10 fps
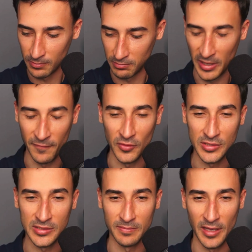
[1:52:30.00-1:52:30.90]

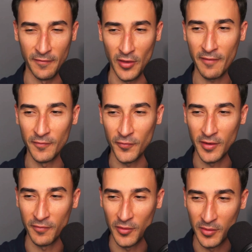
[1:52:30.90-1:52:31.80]
have in front of
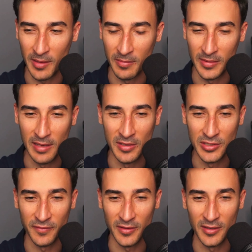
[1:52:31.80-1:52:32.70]
you the image of
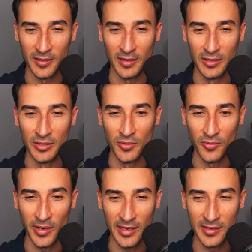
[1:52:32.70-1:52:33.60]
a new
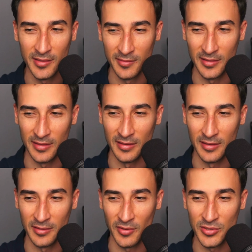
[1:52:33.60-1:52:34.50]
grad
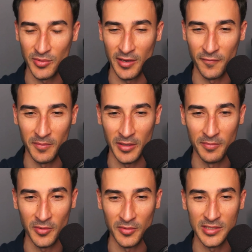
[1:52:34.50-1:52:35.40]
graduating from a
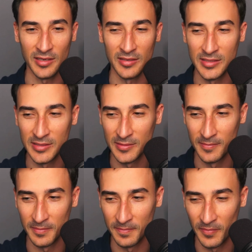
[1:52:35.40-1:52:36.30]
computer science
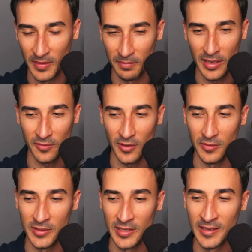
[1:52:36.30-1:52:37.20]

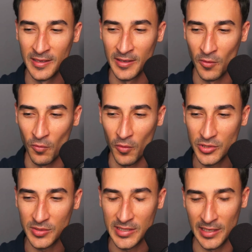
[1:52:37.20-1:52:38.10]
background, what would you
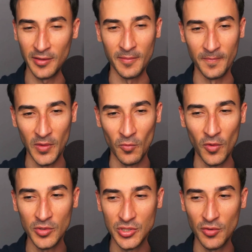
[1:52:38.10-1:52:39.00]
tell them? What
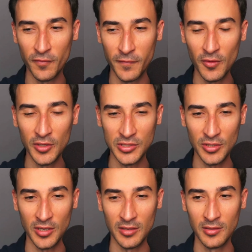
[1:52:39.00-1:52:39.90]
would you focus
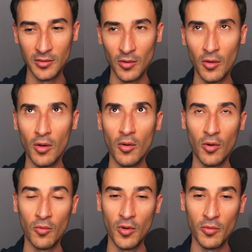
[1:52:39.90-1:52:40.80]
on, or
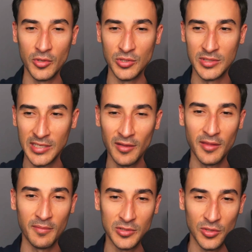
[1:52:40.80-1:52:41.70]
what would you tell
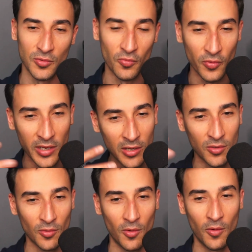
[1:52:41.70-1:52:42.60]
them to read
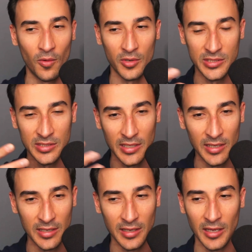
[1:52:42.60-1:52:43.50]
or
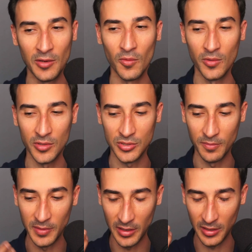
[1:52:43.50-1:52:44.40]
study in order to
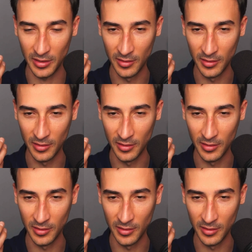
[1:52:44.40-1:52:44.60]
be